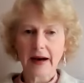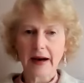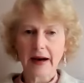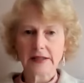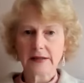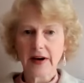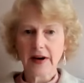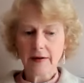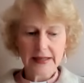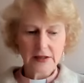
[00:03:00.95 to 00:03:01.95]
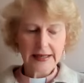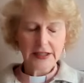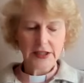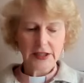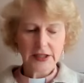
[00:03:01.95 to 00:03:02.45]
about
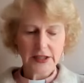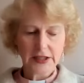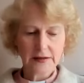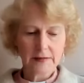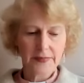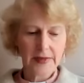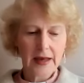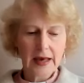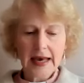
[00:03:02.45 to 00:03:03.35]
environmental issues.